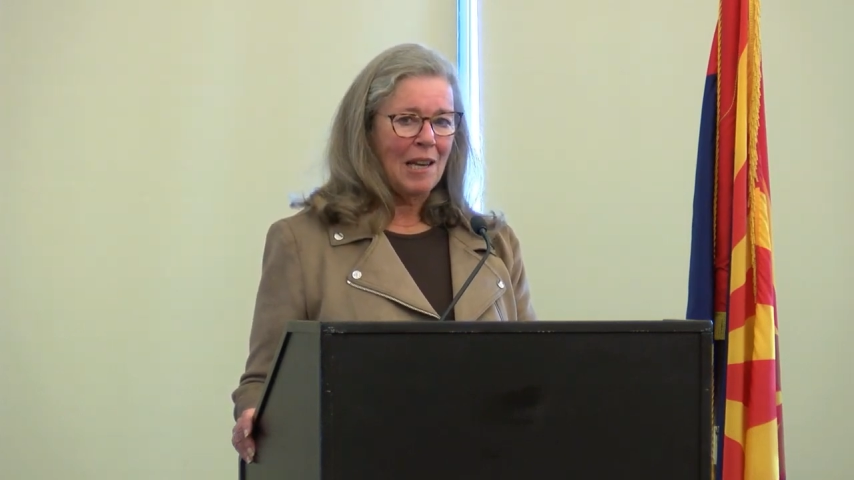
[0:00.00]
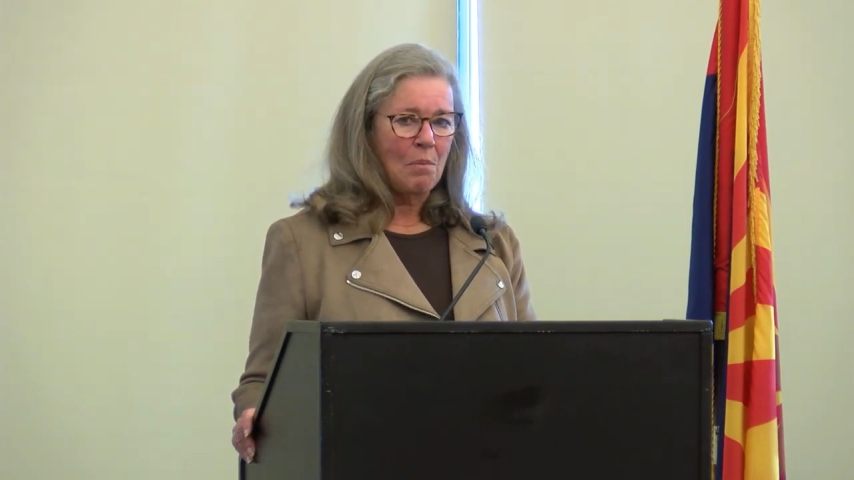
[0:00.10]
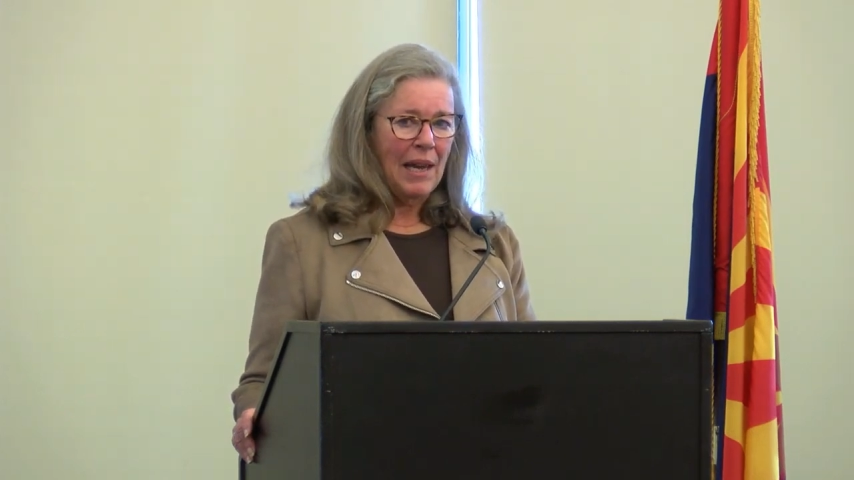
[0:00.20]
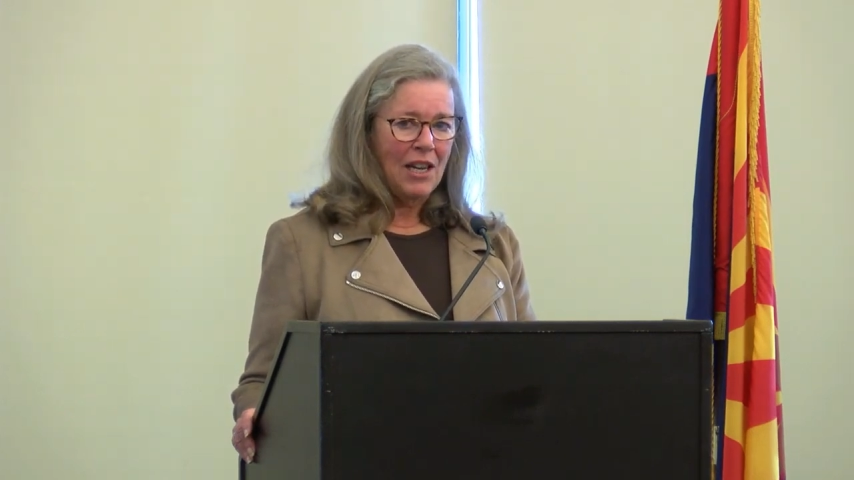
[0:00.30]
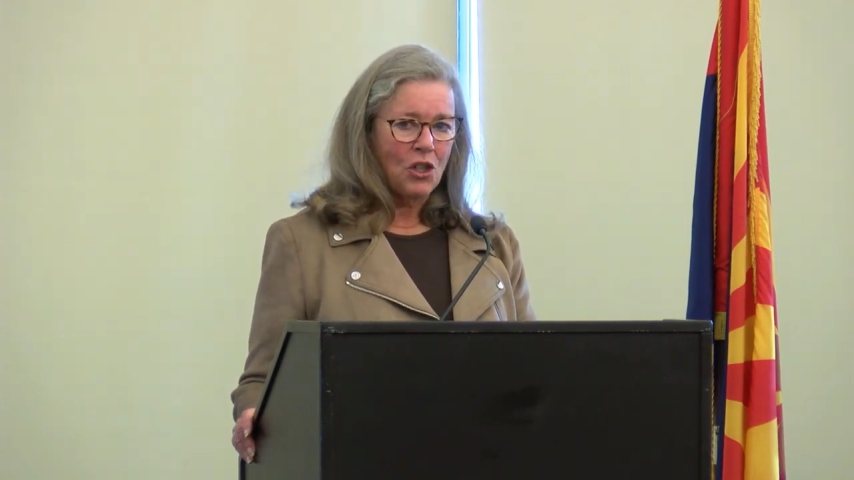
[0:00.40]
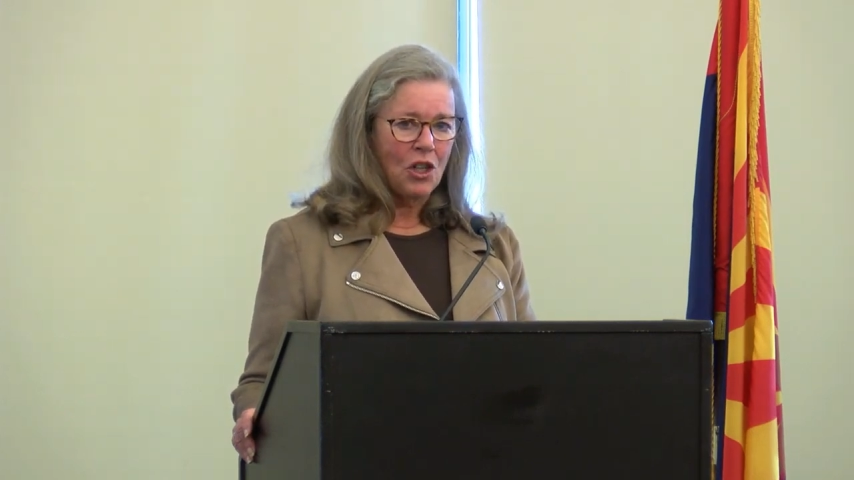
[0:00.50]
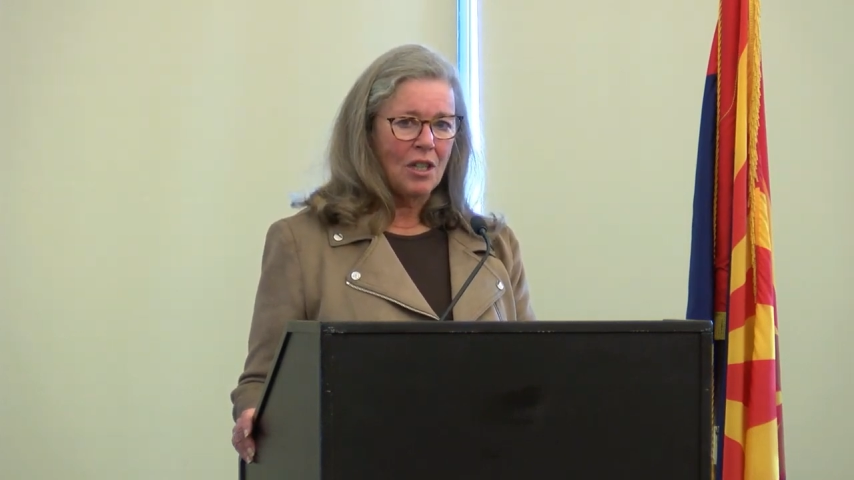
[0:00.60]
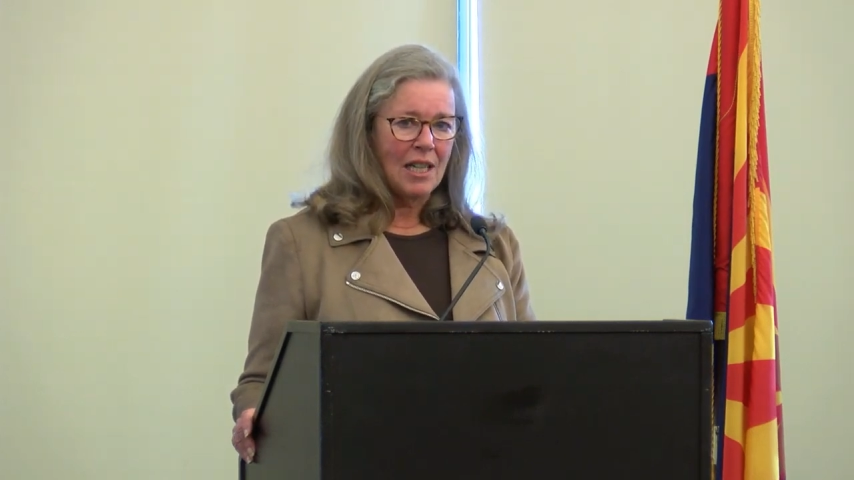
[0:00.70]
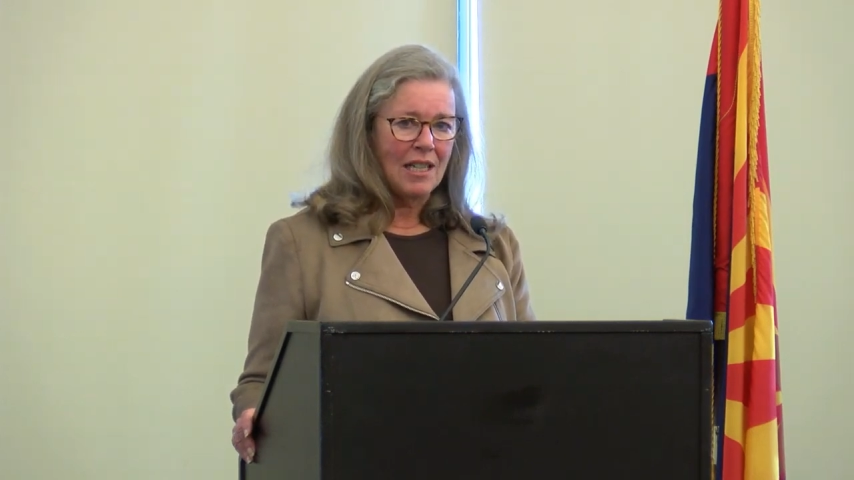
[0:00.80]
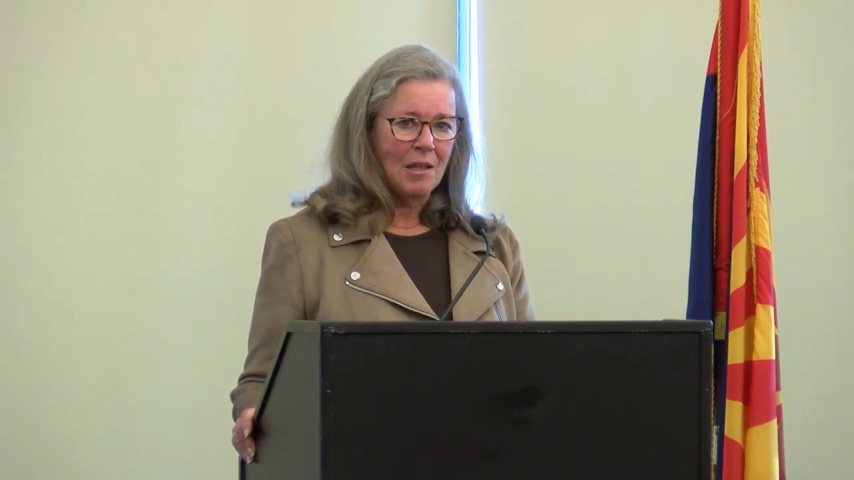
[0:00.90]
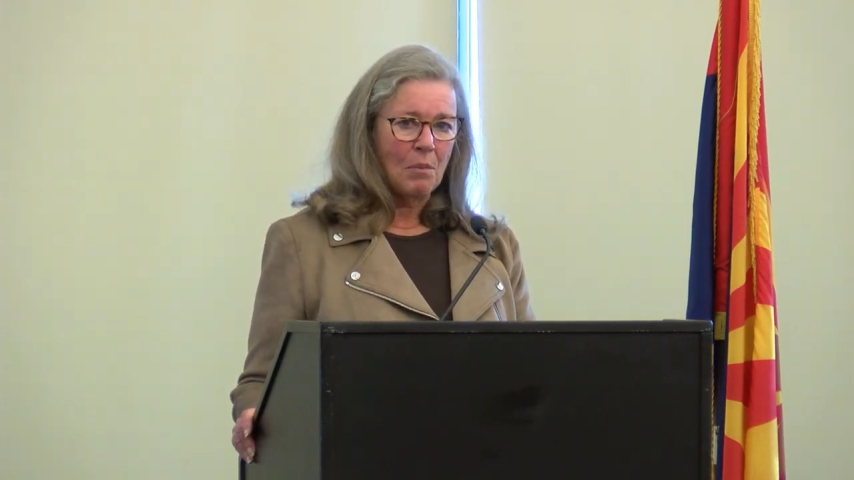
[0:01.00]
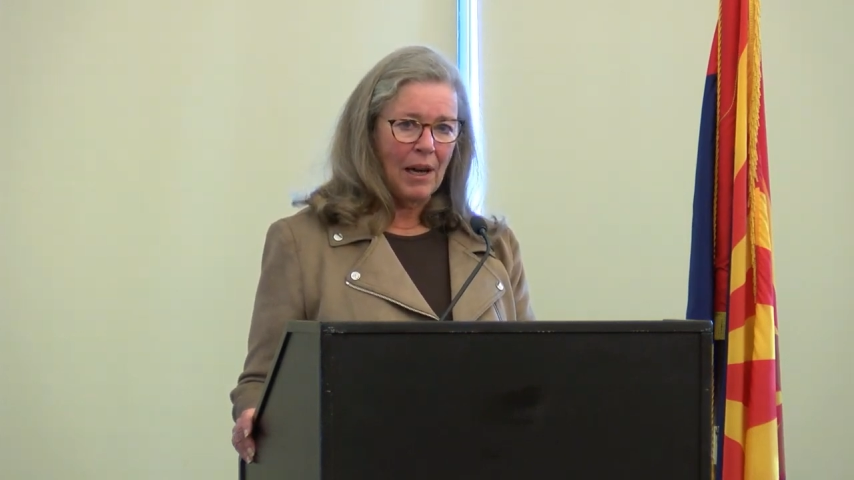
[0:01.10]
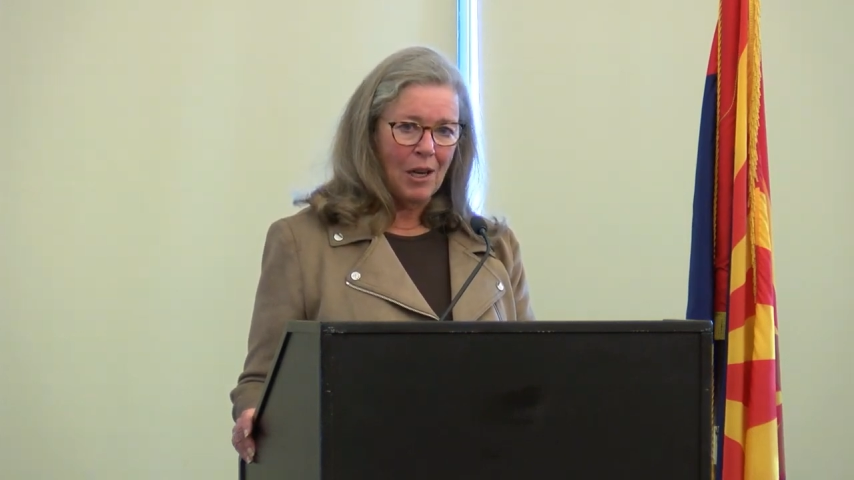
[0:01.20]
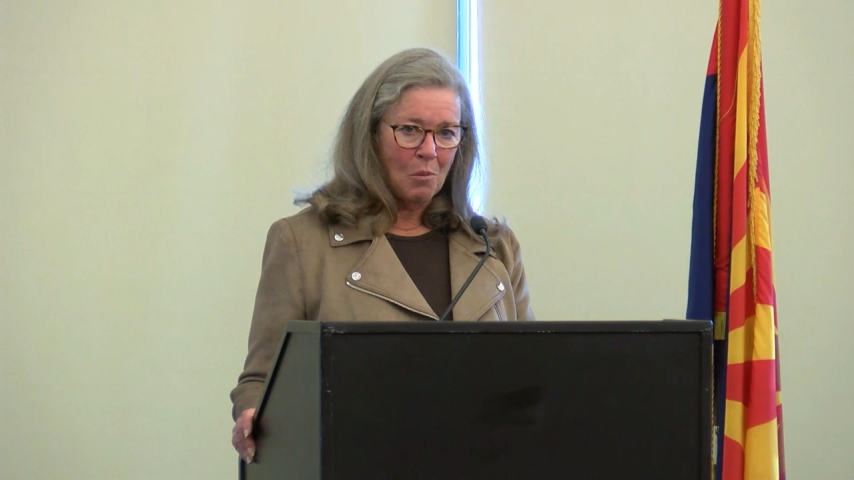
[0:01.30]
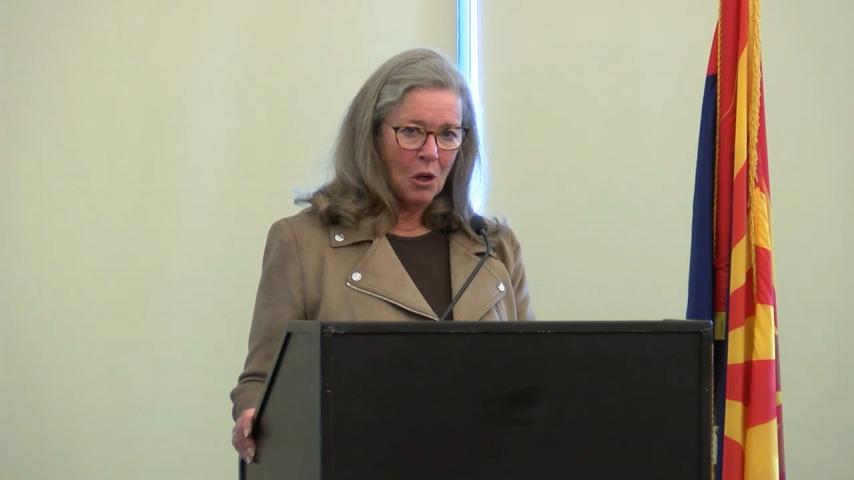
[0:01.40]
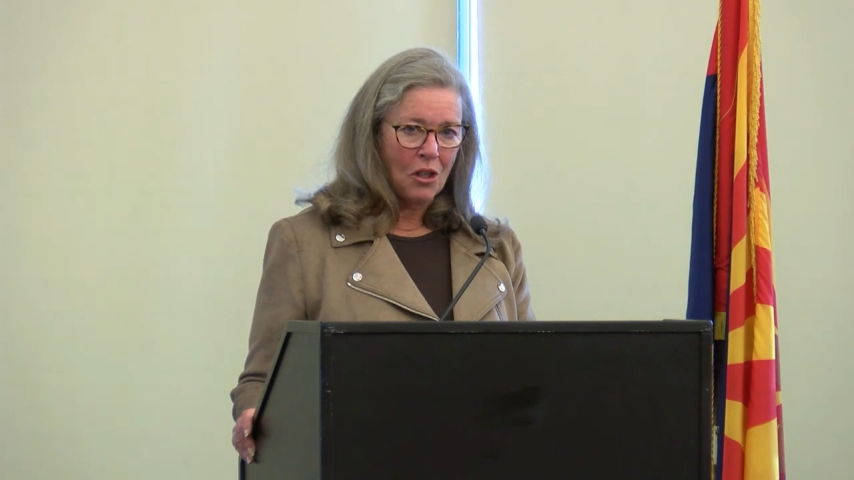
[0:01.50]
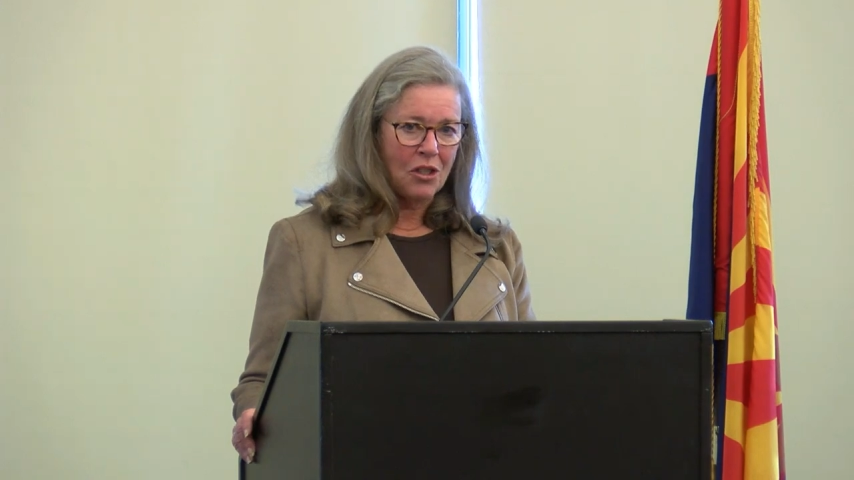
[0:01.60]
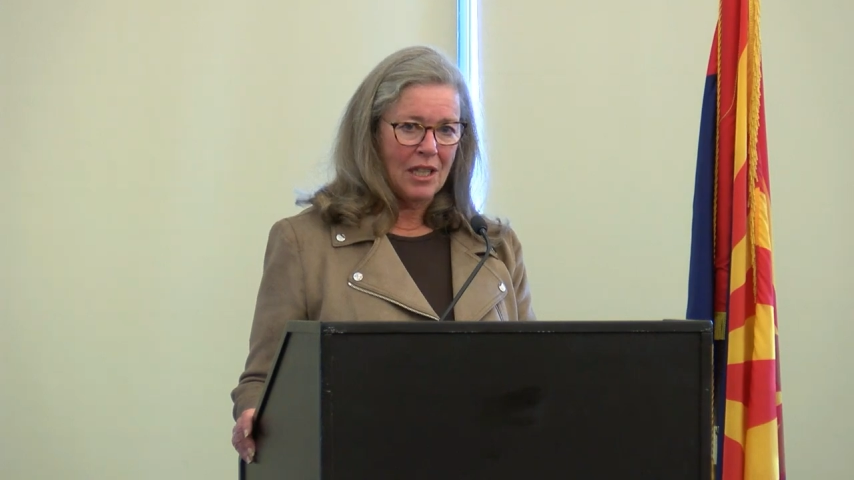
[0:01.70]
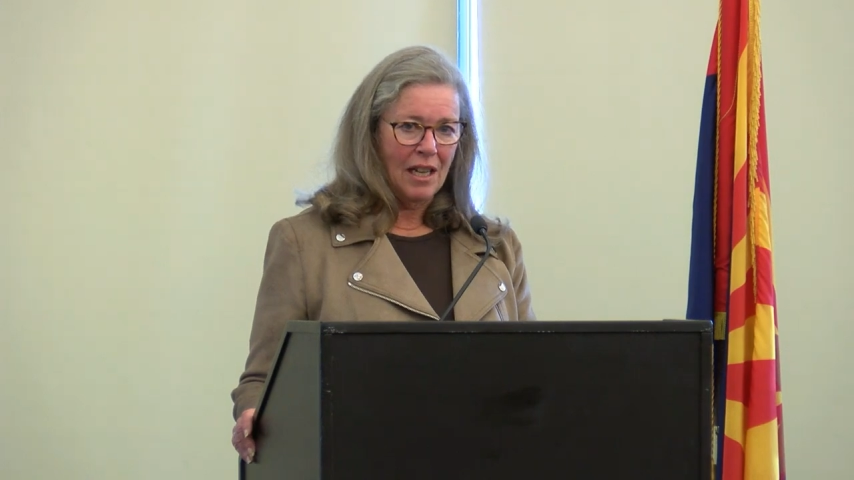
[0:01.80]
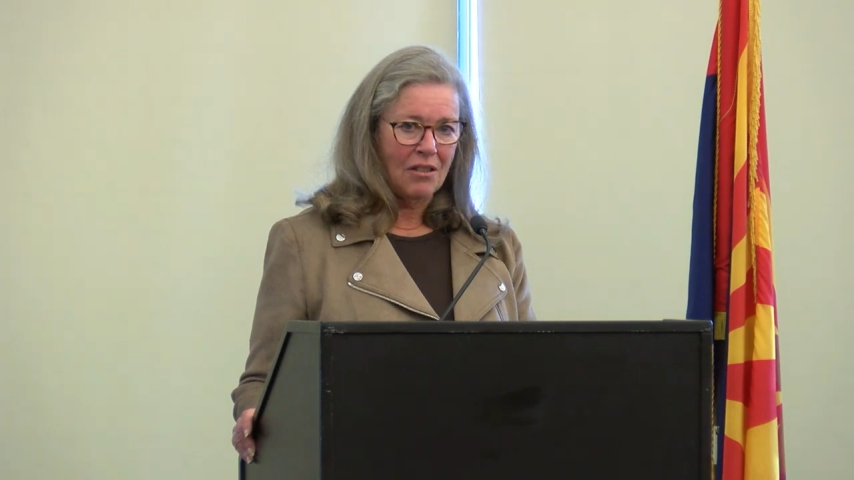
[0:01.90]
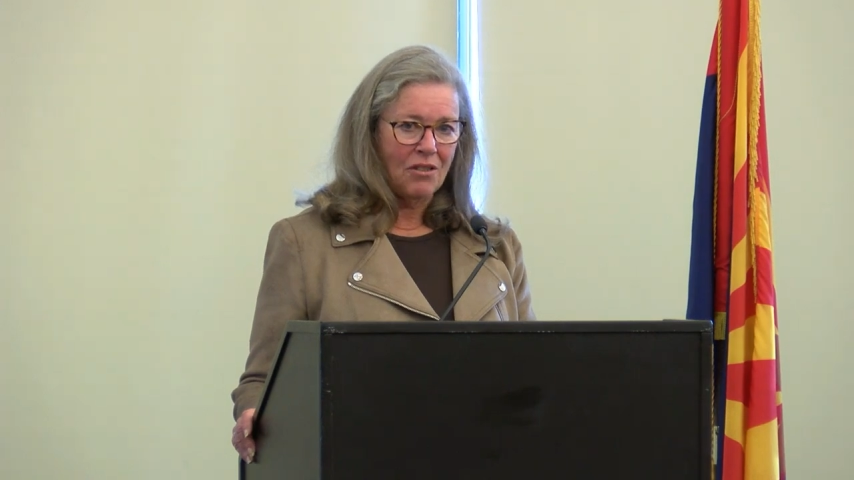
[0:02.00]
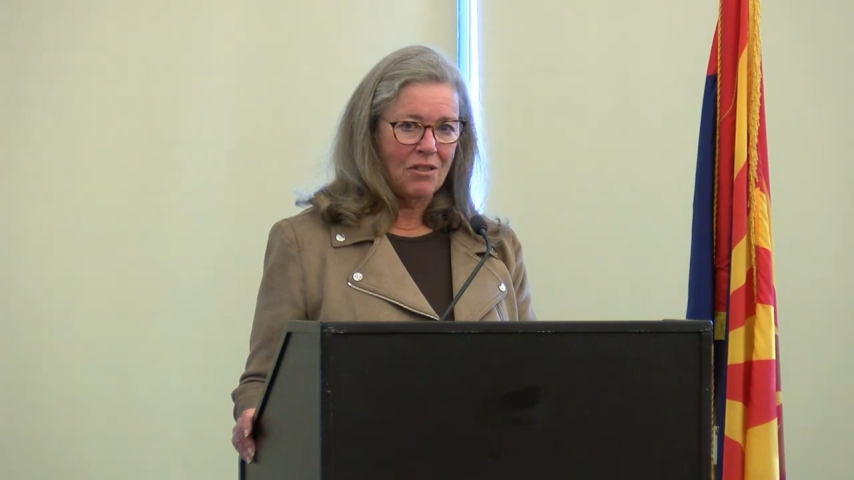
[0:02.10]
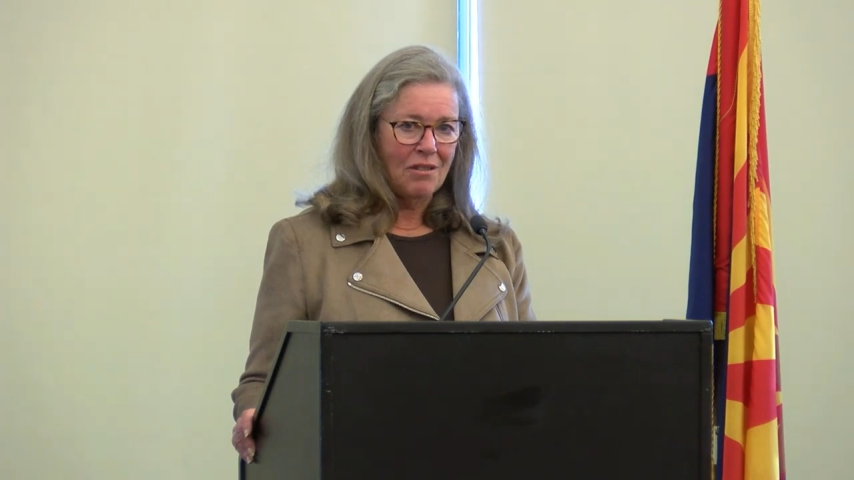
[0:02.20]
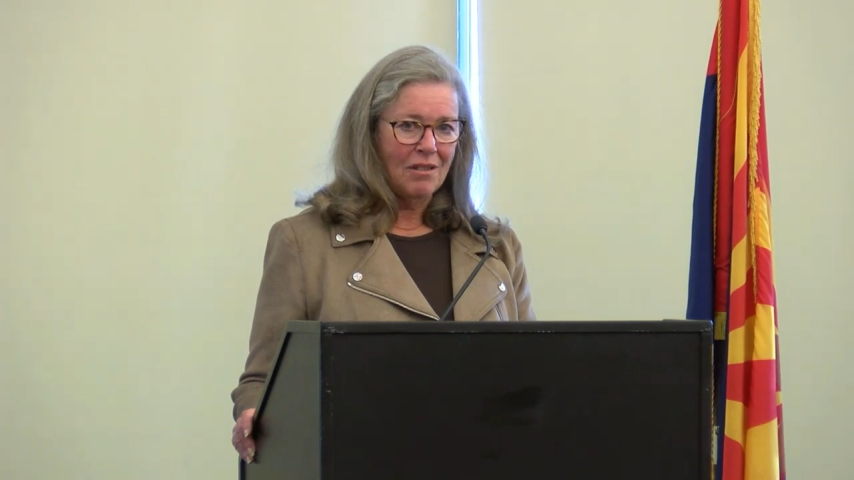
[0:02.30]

a patient needs a biomarker test